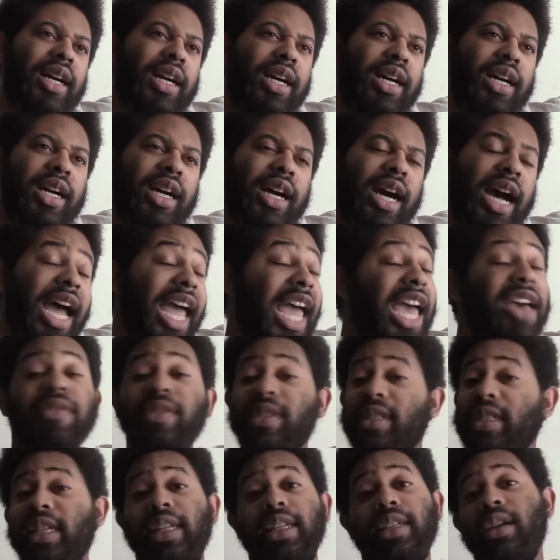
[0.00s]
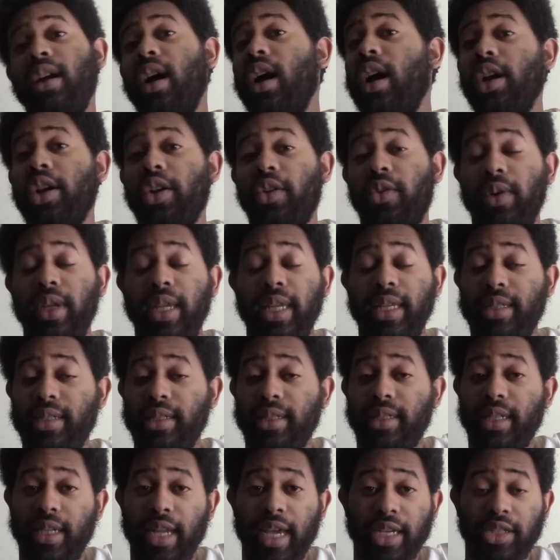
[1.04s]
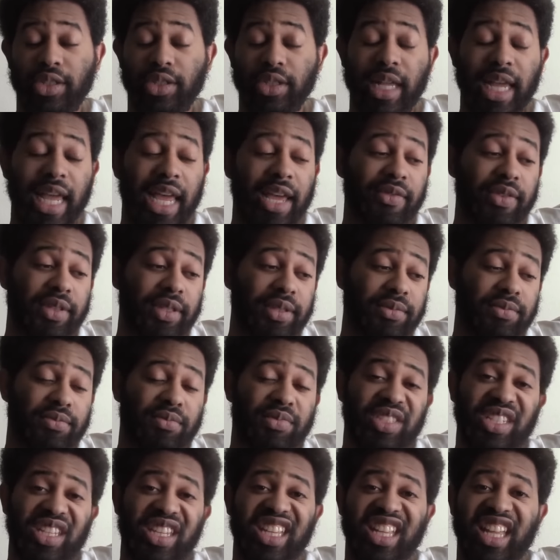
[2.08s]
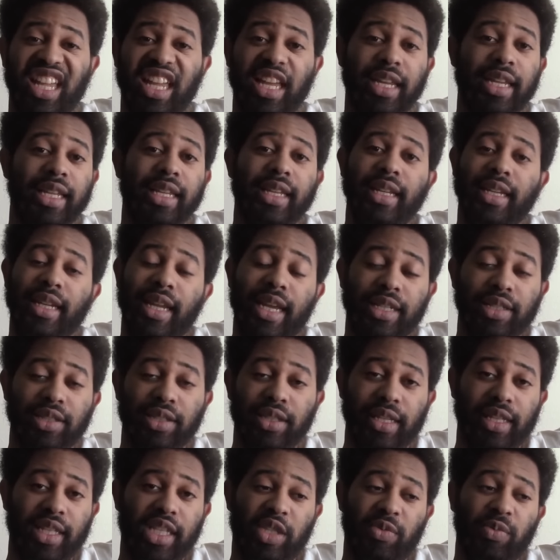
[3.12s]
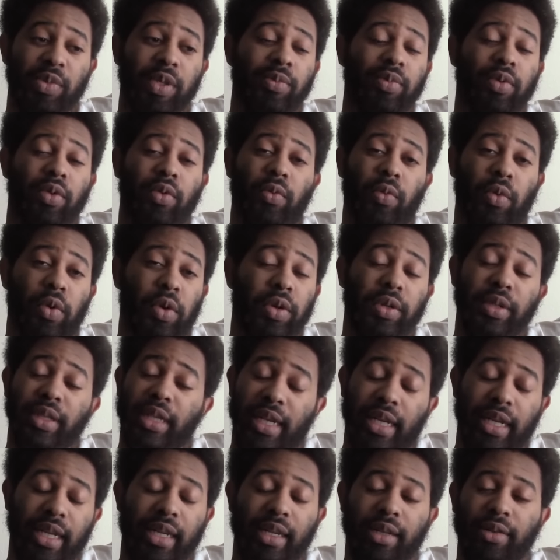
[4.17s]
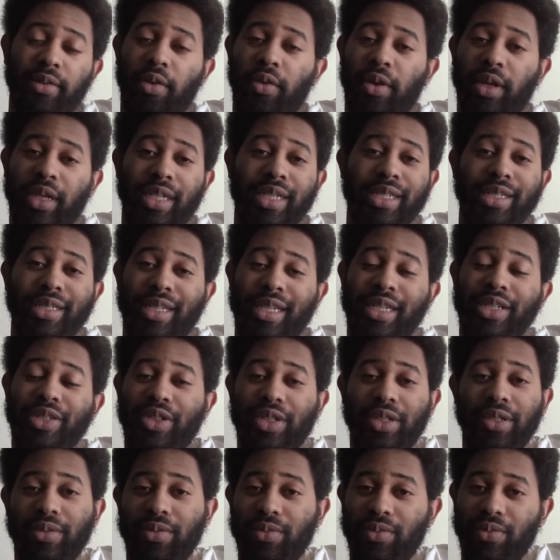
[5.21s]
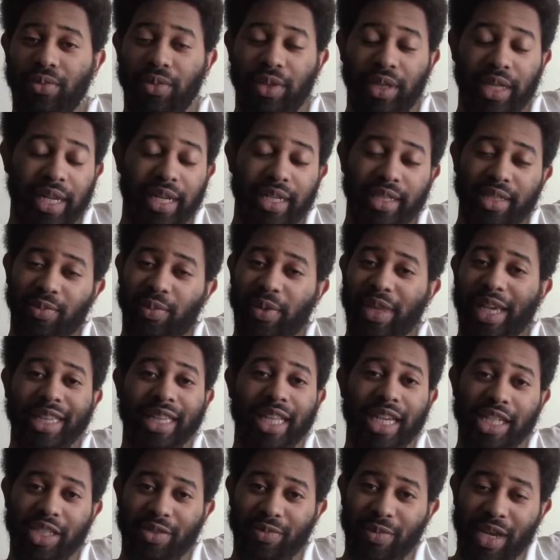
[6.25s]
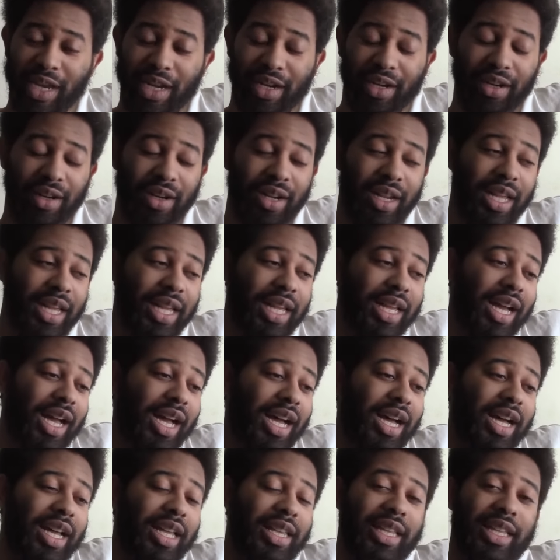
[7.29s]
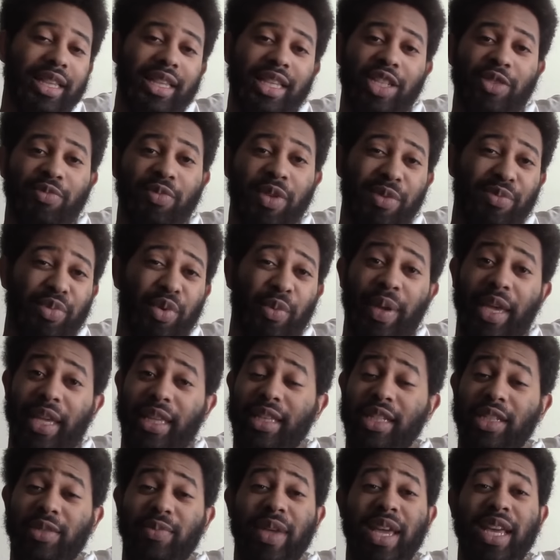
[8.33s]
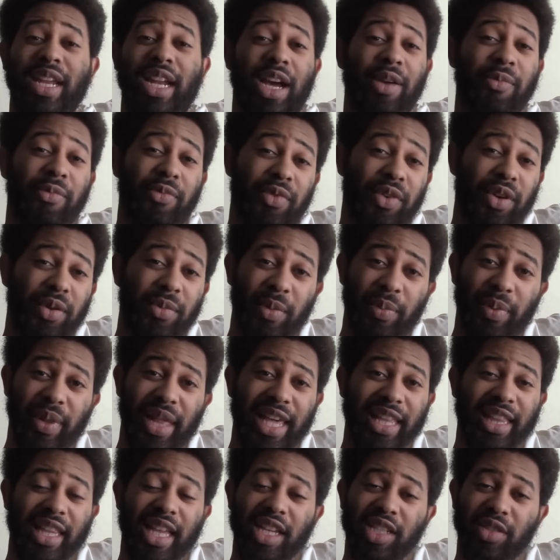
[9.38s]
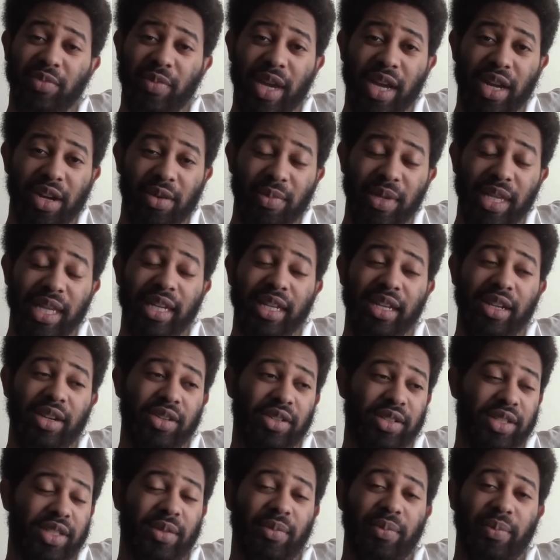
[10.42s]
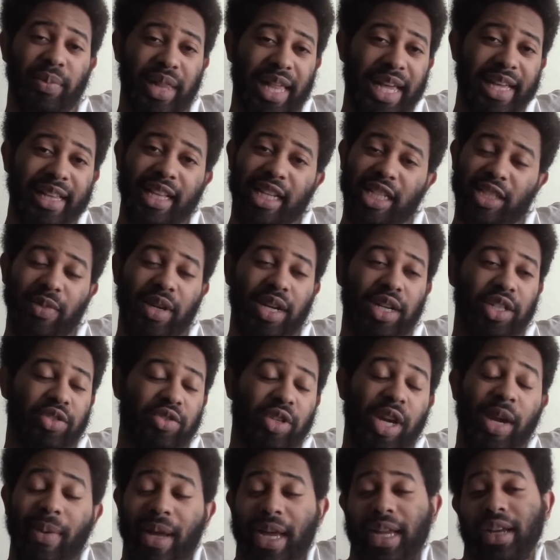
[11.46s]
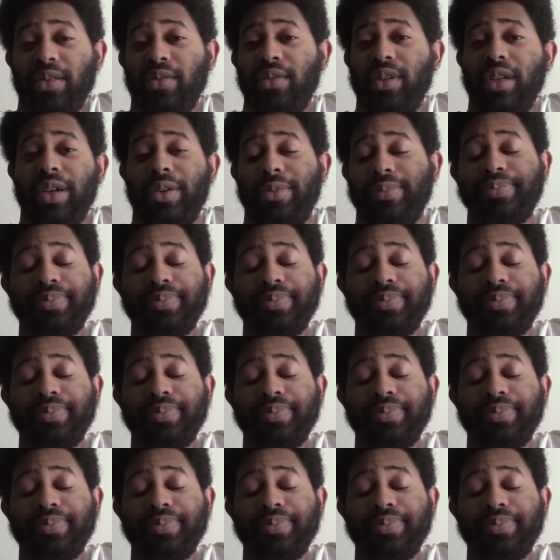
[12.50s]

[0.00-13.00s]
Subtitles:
I haven't seen any concrete connection. I haven't seen any connection that these people worked in any organization related to Black Lives Matter. That these people picked this man up from a Black Lives Matter meeting or some Black Lives Matter trap, I don't know.